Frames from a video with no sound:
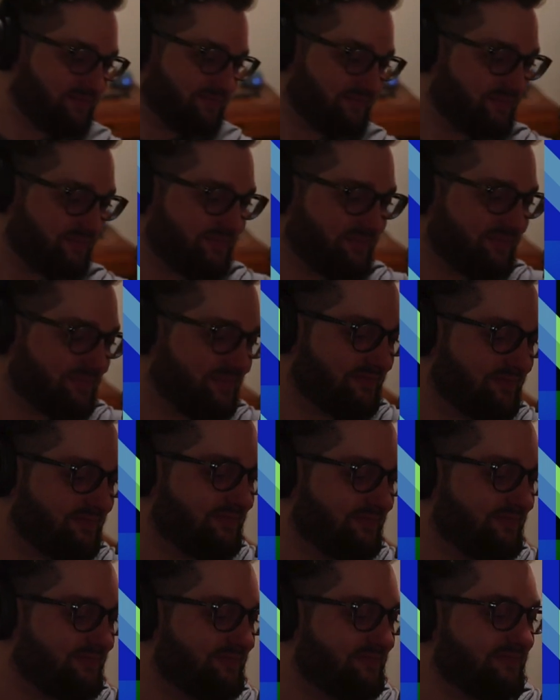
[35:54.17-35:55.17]
Yeah, maybe.
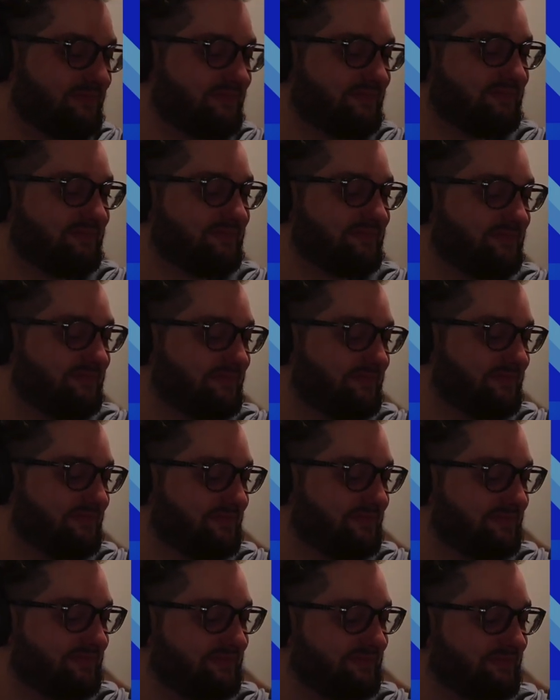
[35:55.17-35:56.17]
You could be right.
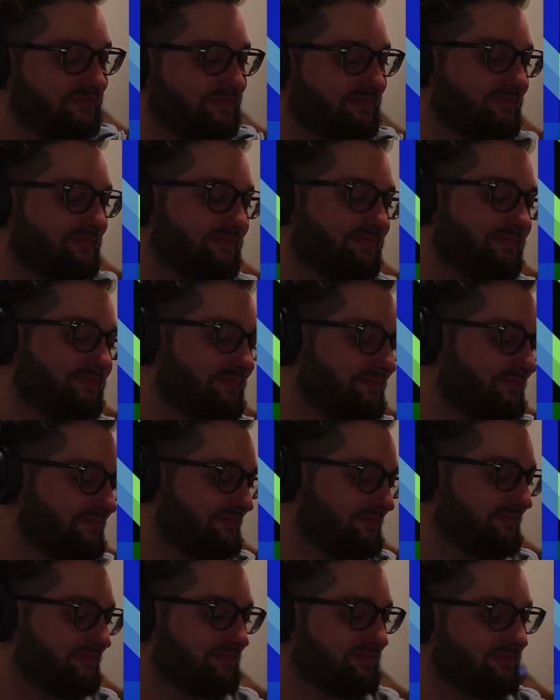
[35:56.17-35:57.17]
I
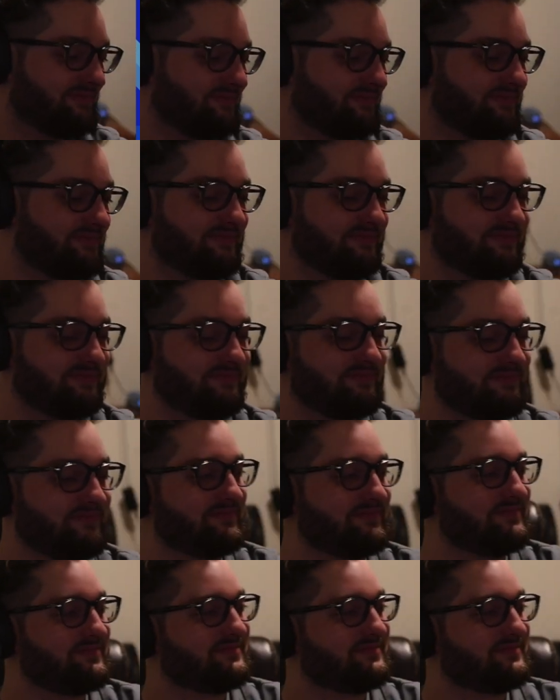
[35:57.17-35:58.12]
just didn't pick up on